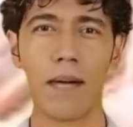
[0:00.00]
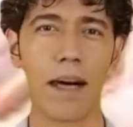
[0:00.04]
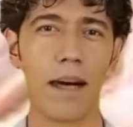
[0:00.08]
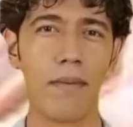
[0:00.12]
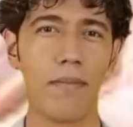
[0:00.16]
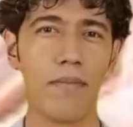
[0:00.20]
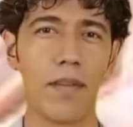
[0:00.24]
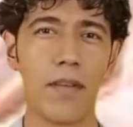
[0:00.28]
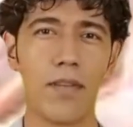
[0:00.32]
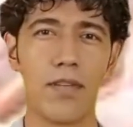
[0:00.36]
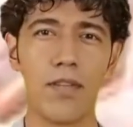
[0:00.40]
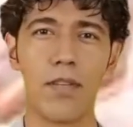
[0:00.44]

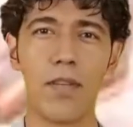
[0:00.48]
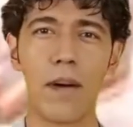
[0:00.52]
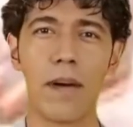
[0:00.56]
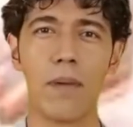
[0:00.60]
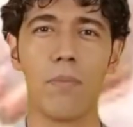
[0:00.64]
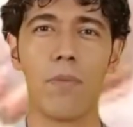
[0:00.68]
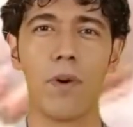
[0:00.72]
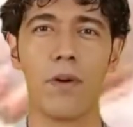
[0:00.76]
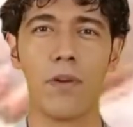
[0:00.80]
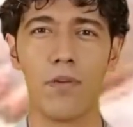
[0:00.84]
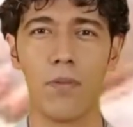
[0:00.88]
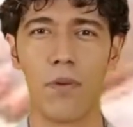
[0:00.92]
If the
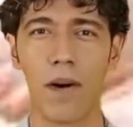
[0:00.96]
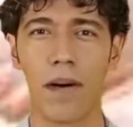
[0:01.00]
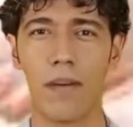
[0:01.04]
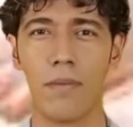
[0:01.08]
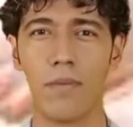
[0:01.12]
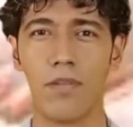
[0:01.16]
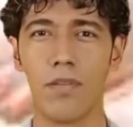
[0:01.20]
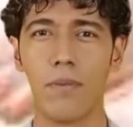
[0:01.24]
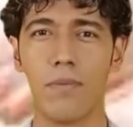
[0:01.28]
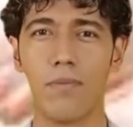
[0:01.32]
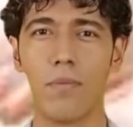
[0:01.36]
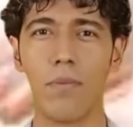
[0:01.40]
sleeper
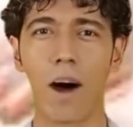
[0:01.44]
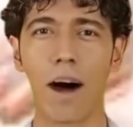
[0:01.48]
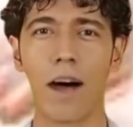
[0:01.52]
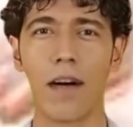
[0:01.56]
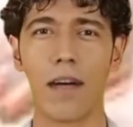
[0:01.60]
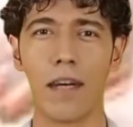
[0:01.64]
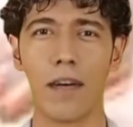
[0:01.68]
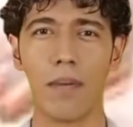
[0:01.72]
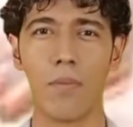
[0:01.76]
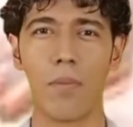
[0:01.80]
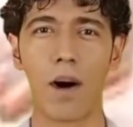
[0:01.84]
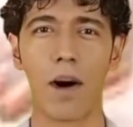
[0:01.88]
dreams of
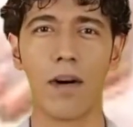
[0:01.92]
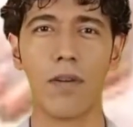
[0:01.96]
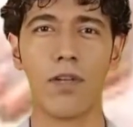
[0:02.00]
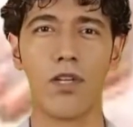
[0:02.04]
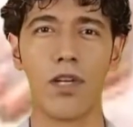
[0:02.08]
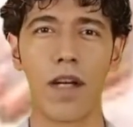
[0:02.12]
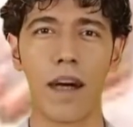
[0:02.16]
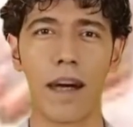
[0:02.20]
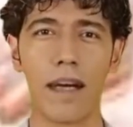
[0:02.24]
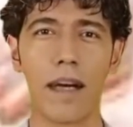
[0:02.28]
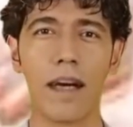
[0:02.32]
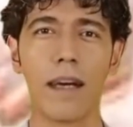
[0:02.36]
rotting raw
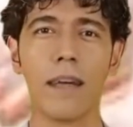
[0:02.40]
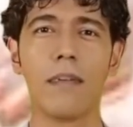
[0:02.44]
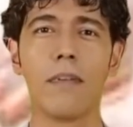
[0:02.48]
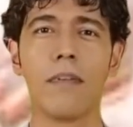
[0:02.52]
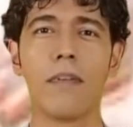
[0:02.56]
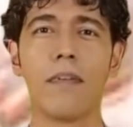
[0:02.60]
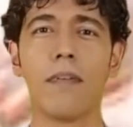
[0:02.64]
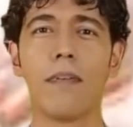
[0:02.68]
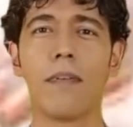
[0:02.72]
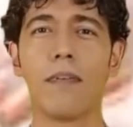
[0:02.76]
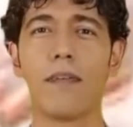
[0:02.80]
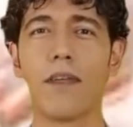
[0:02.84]

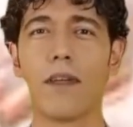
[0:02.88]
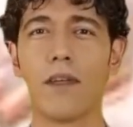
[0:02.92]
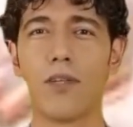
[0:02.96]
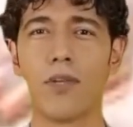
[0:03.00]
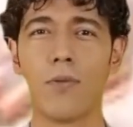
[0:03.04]
chicken, the